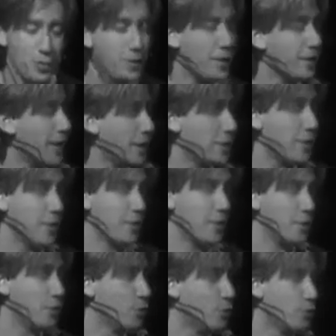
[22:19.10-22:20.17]
really latched onto
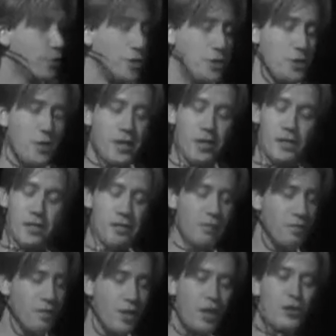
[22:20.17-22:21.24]
this groove. It's just
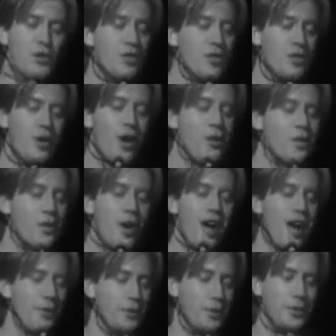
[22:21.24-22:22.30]

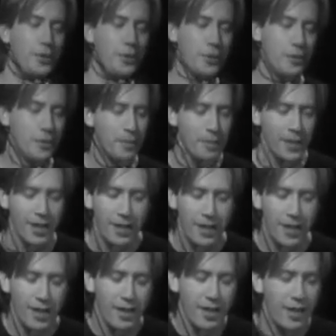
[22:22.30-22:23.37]
undeniably cool.
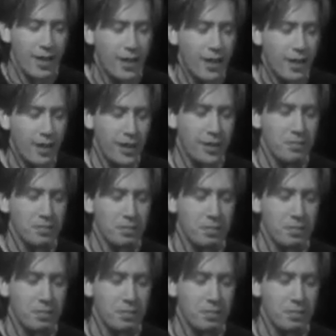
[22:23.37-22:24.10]
And